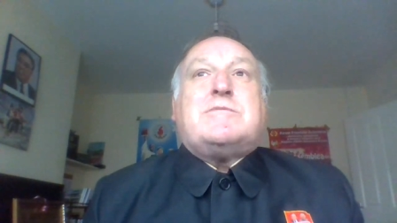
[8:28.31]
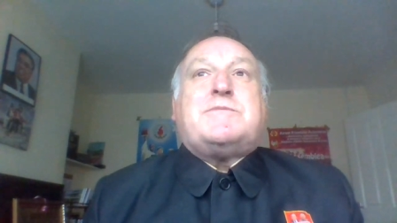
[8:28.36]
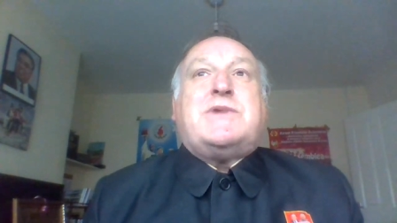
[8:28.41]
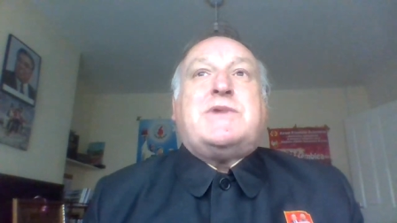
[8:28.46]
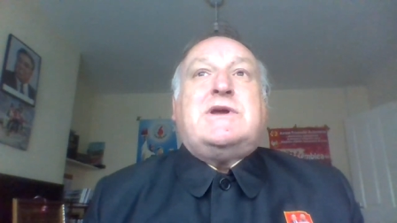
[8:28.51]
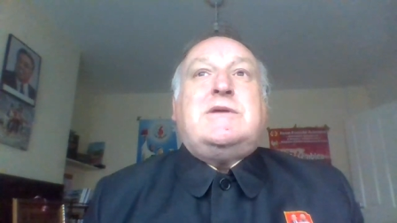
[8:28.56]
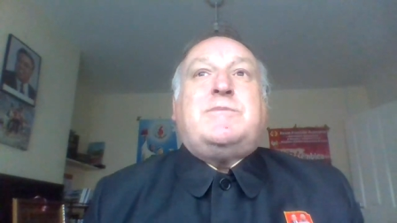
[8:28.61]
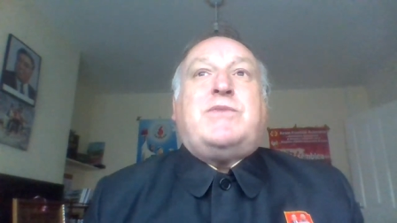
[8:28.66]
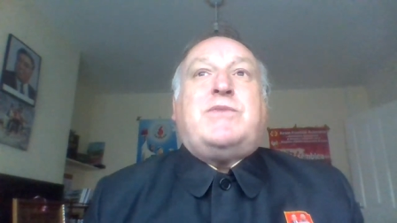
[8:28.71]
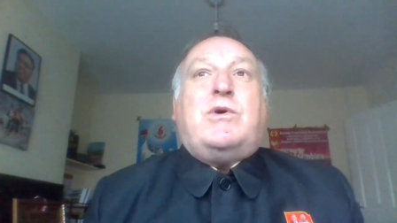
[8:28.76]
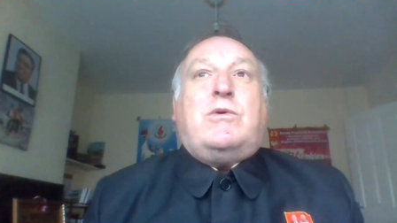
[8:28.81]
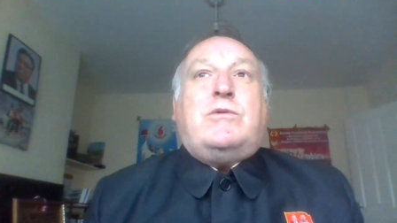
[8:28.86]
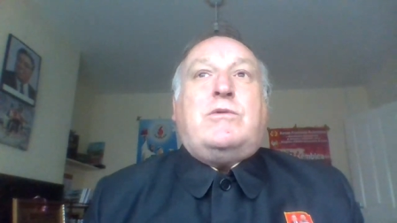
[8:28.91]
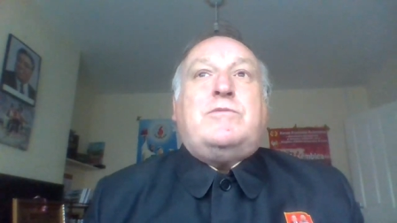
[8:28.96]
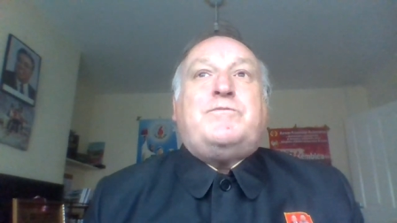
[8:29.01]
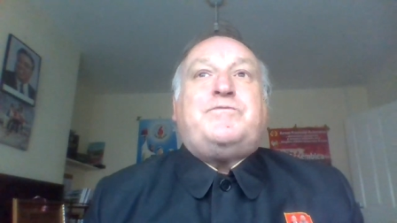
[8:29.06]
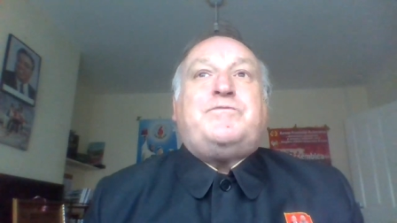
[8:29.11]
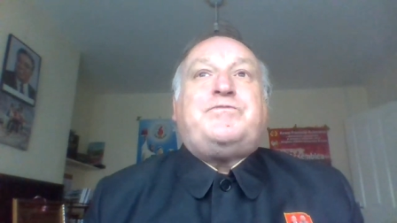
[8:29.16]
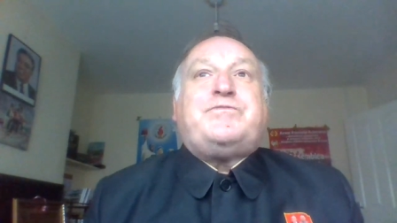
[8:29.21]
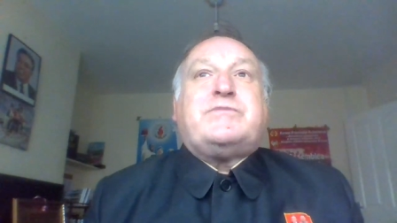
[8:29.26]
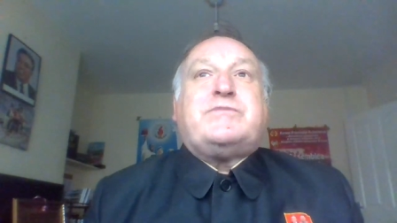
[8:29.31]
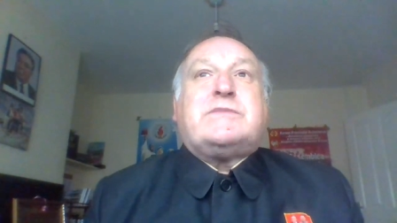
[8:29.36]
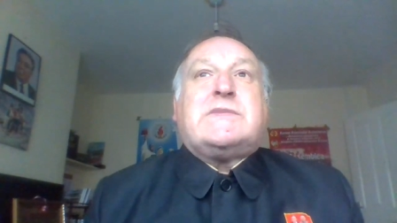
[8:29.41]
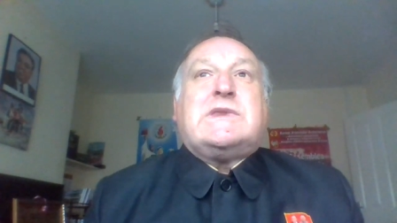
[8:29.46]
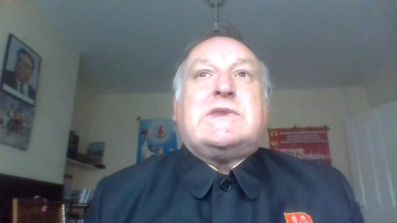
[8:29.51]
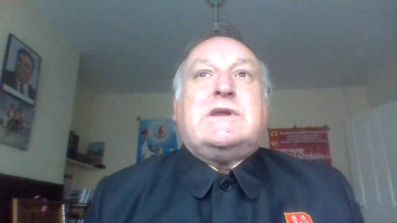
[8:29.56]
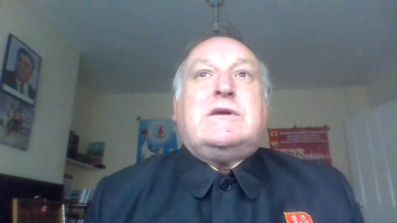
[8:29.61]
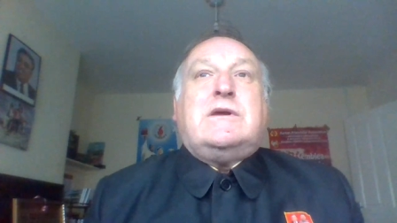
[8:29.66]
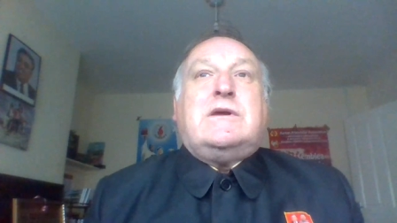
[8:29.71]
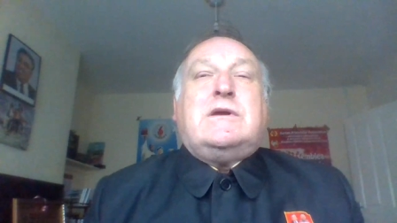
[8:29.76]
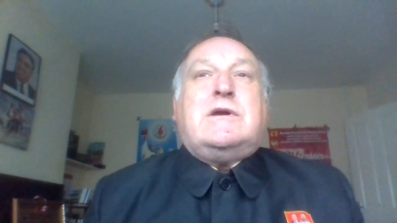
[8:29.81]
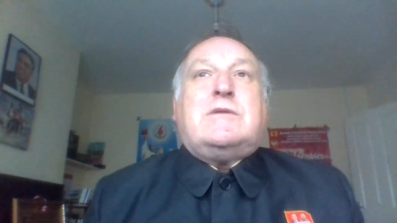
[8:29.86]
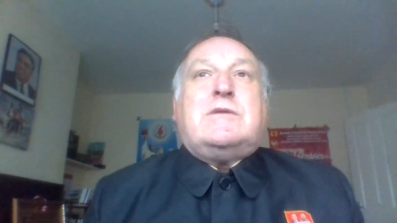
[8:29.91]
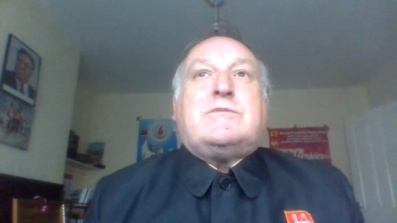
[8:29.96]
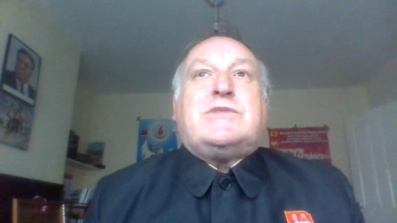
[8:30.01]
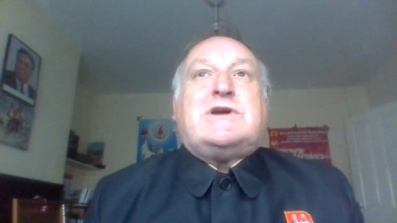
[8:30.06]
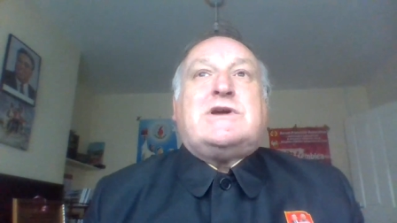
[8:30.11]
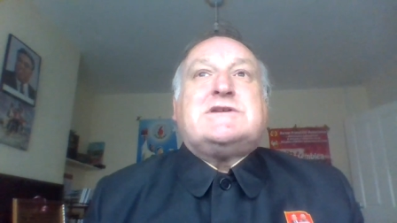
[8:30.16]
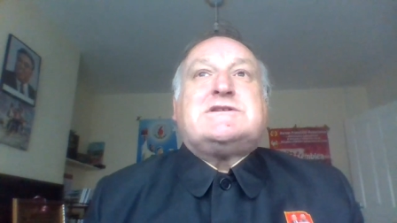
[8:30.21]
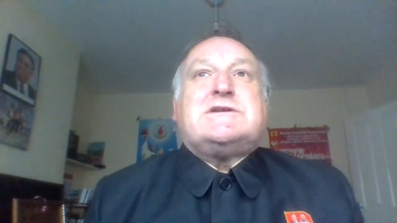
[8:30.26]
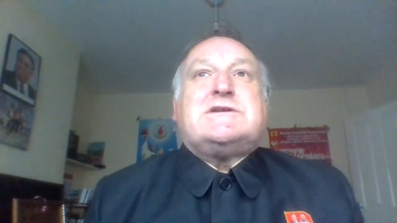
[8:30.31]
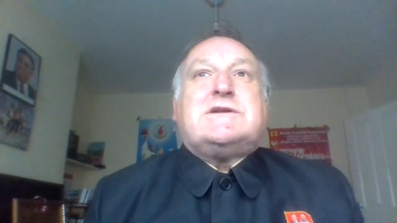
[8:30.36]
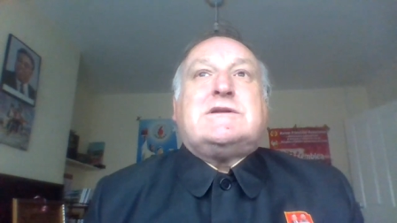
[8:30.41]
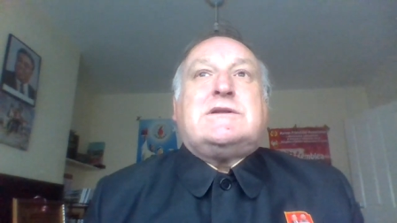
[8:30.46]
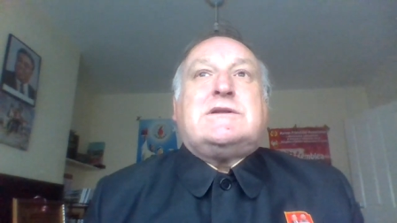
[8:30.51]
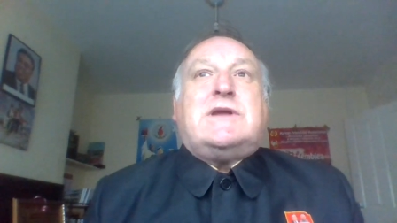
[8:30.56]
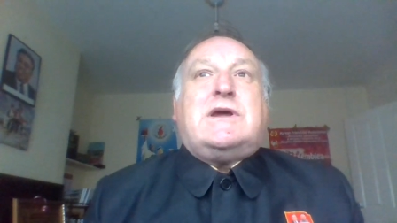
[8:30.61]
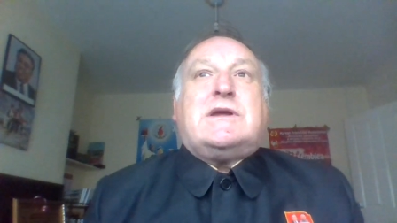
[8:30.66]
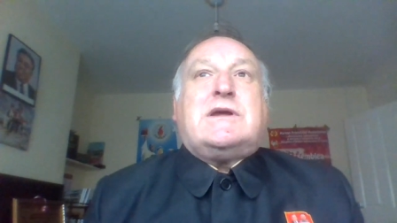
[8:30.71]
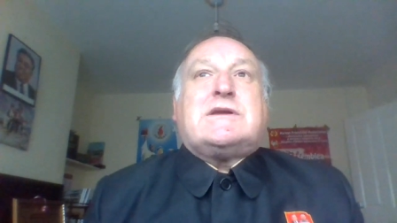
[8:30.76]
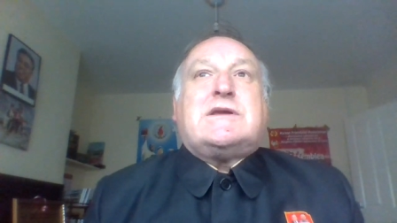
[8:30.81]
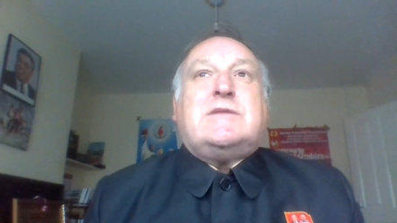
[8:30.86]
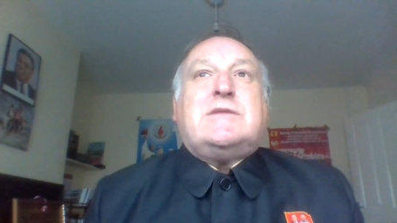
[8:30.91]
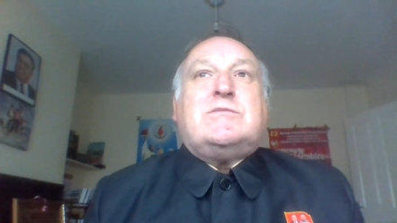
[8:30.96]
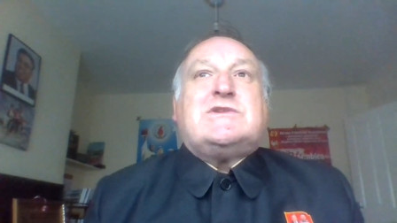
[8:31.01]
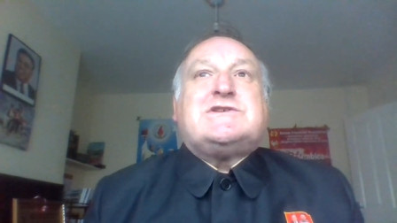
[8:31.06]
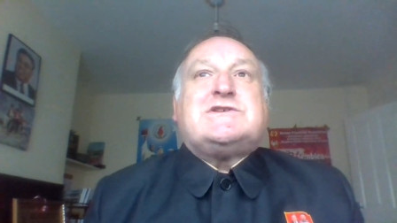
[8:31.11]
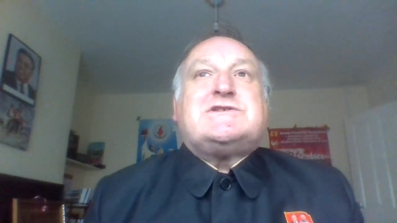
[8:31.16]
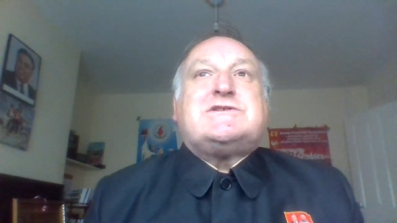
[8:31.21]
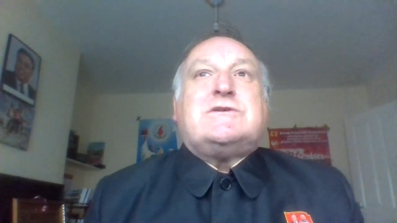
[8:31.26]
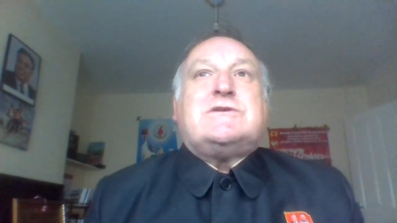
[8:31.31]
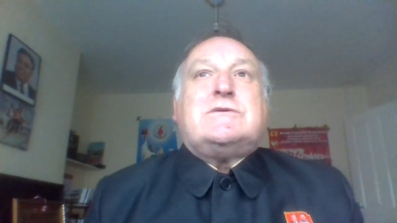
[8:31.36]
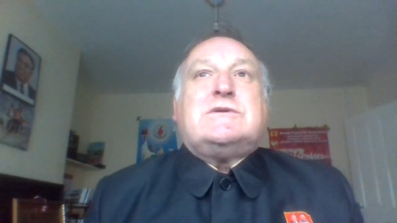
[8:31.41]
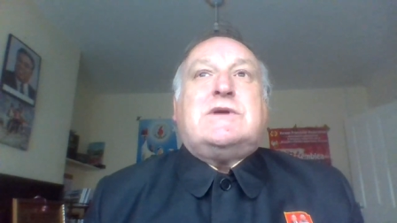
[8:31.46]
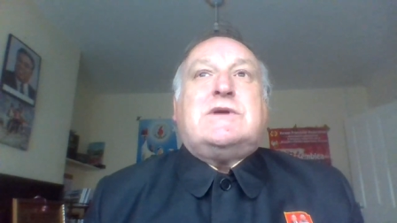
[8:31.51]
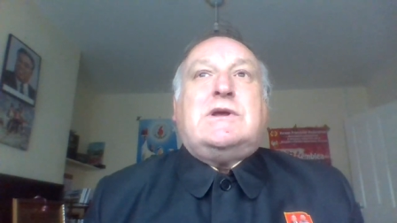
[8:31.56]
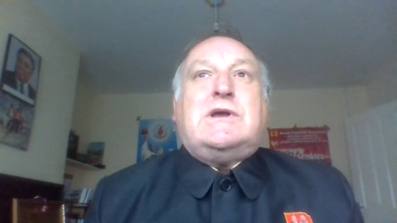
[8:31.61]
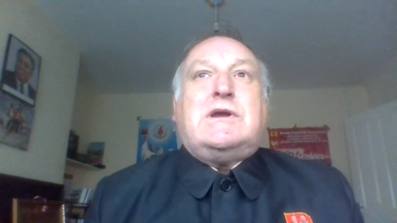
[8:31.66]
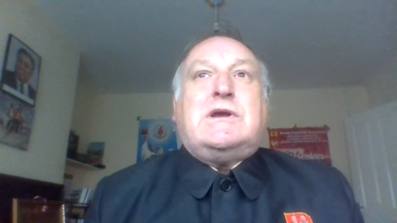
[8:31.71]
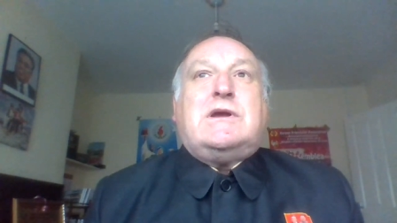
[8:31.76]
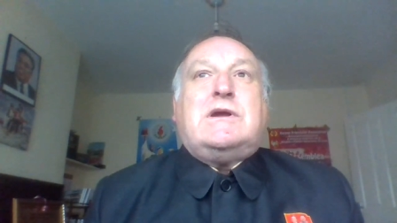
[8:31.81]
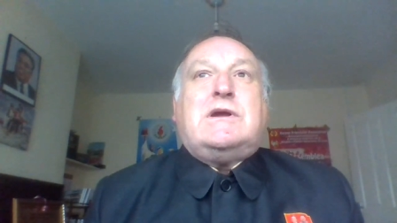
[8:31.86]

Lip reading: people. President Kim Il-sung